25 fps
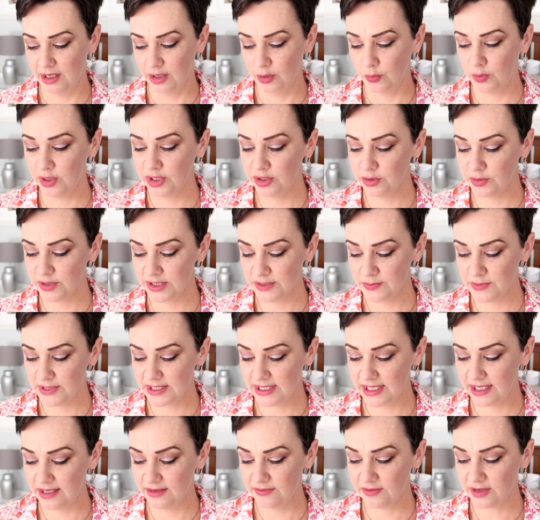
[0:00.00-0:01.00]
When
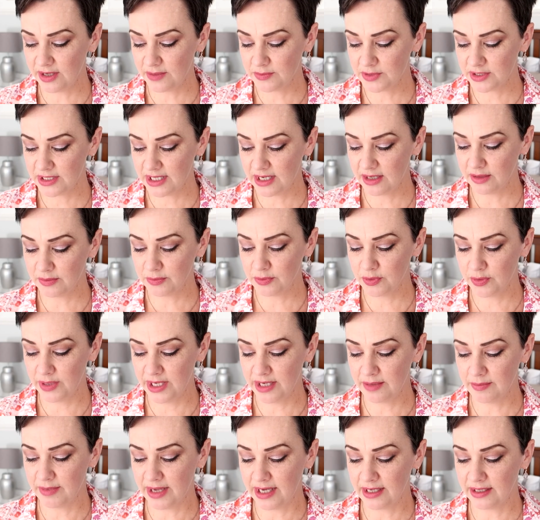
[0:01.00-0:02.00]
Christmas Eve comes to Elm
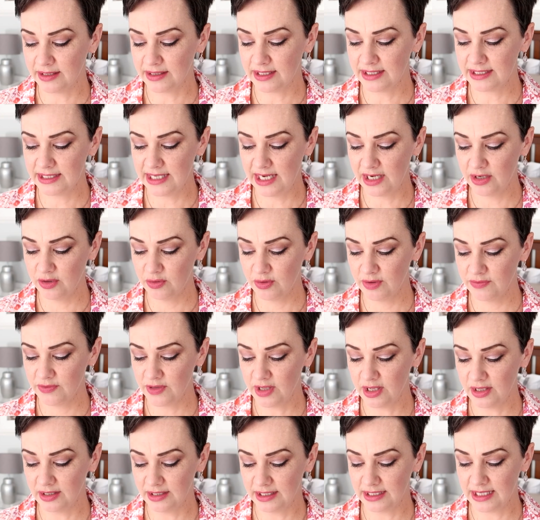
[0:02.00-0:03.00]
Creek Manor, the tenor of
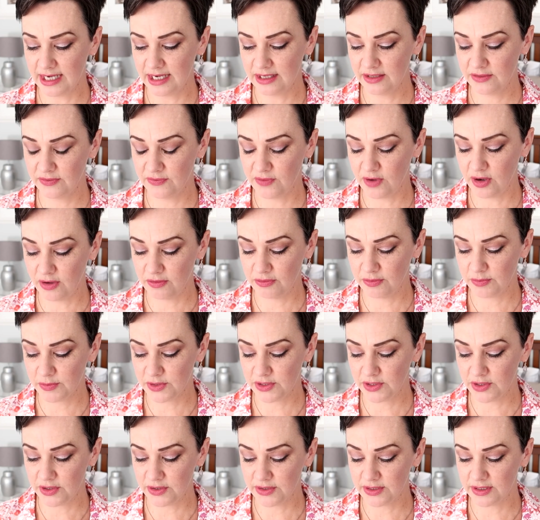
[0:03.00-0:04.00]
the holiday is far from
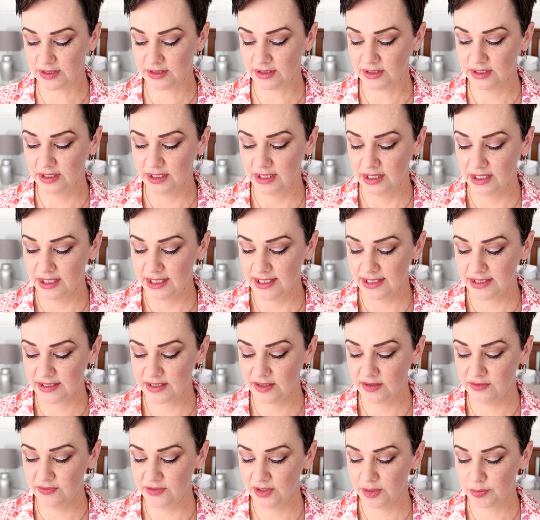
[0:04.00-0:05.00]
certain.
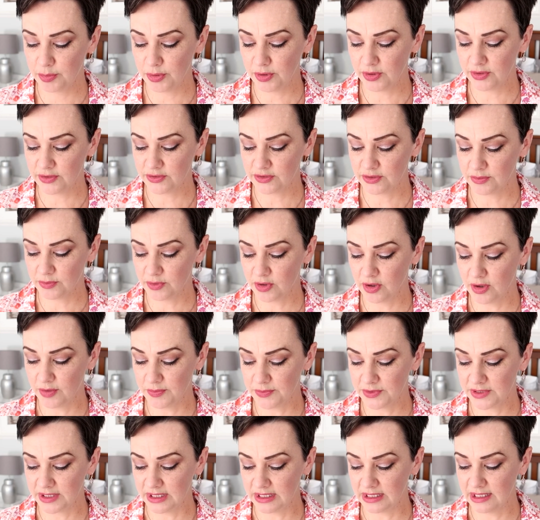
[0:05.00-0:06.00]
Sylvia Bergstrom
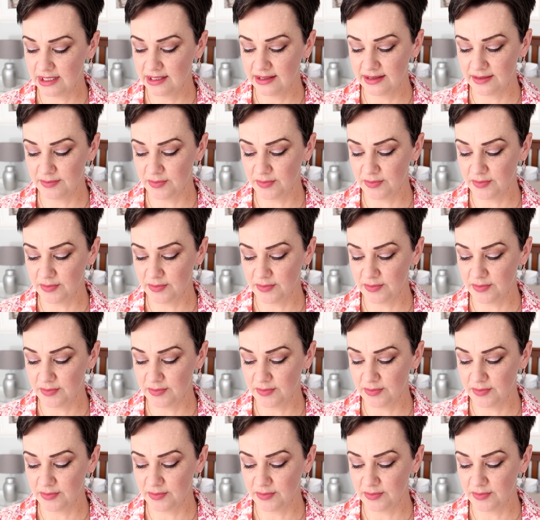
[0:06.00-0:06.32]
Compson, the